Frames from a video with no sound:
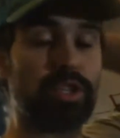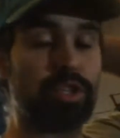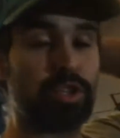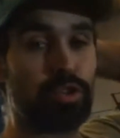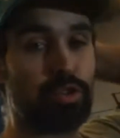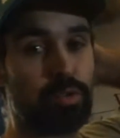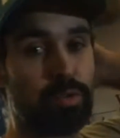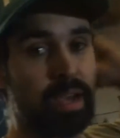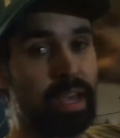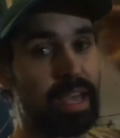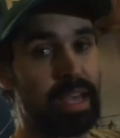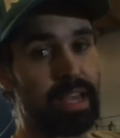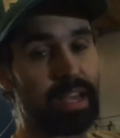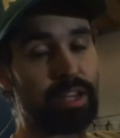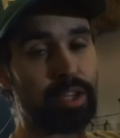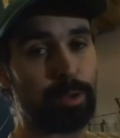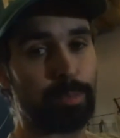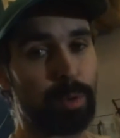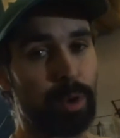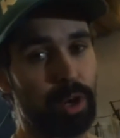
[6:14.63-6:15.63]
you
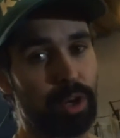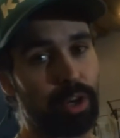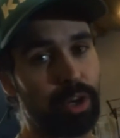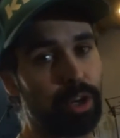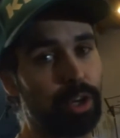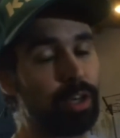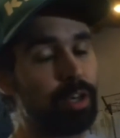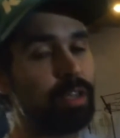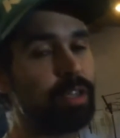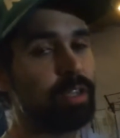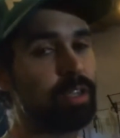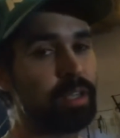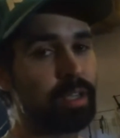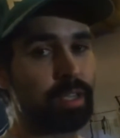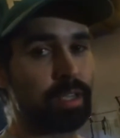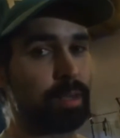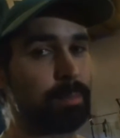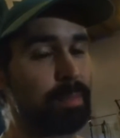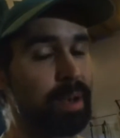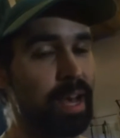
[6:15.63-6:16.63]
and your partner
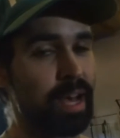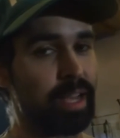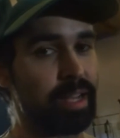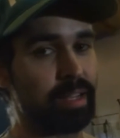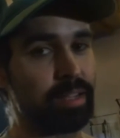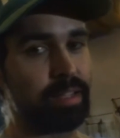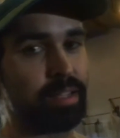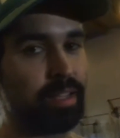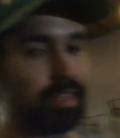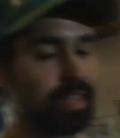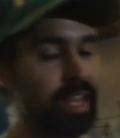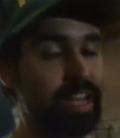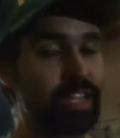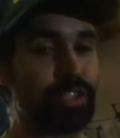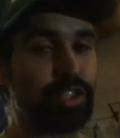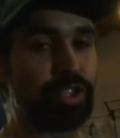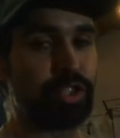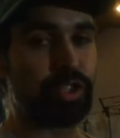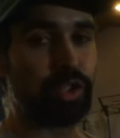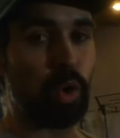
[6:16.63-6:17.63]
combined. That
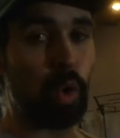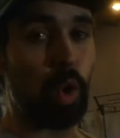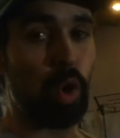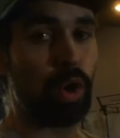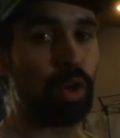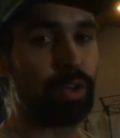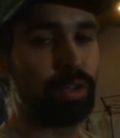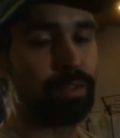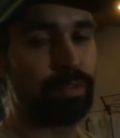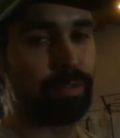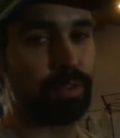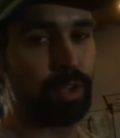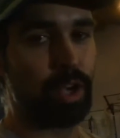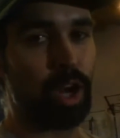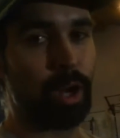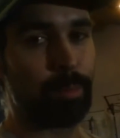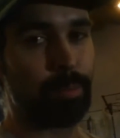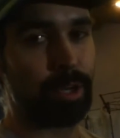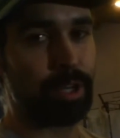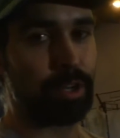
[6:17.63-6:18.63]
is your score for the
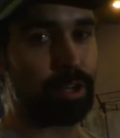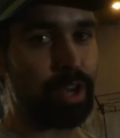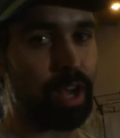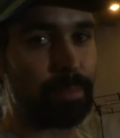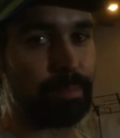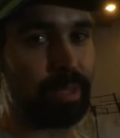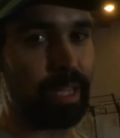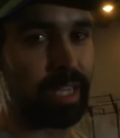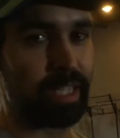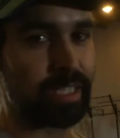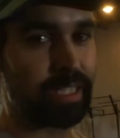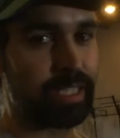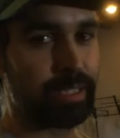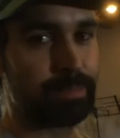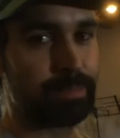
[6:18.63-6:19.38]
Heartbreaker Complex.